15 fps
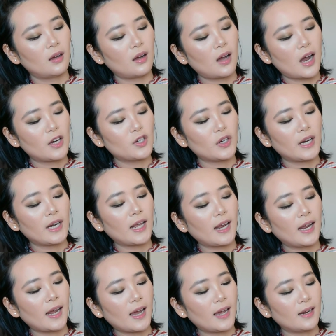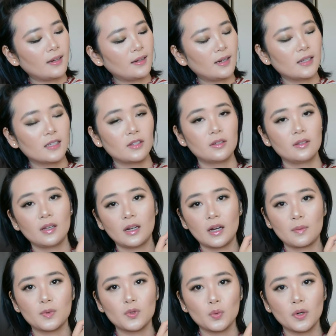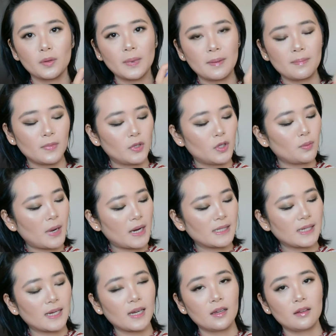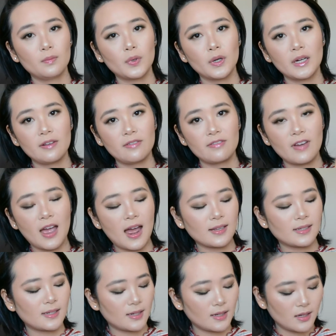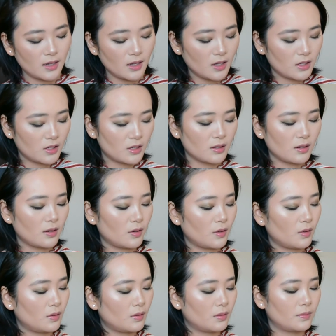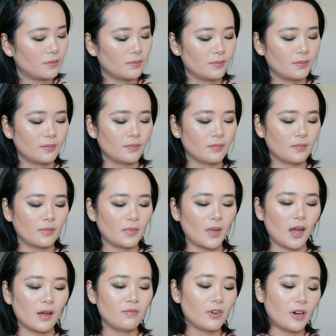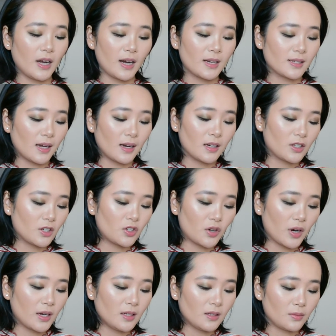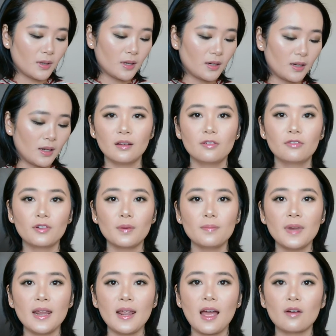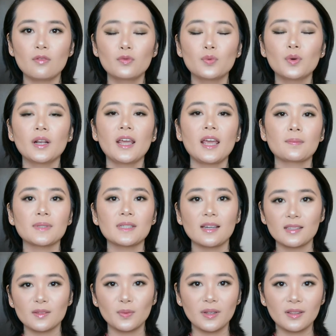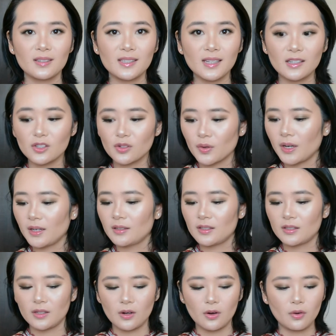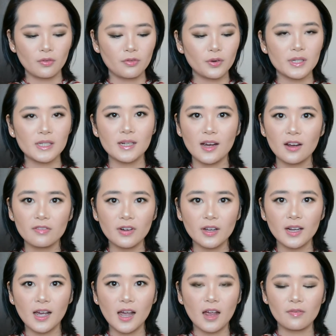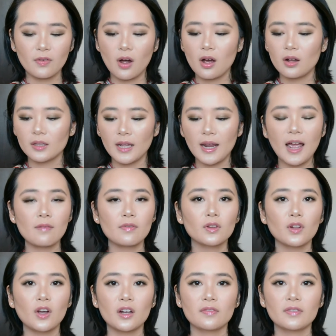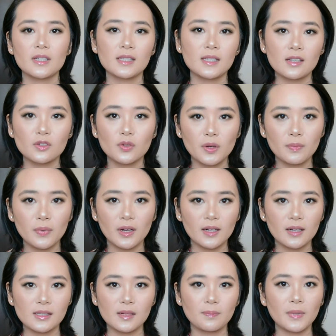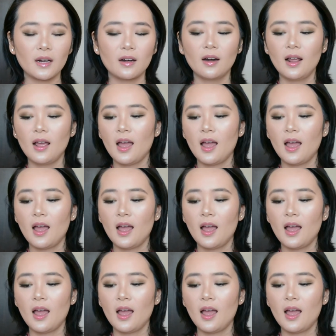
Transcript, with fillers: hydrating and it's it absorbs into my skin pretty fast. So I'm very excited to try this one. For me, I'm really obsessed with sunscreen. So for Stylevana, I've, they have a lot of the sunscreen products up there.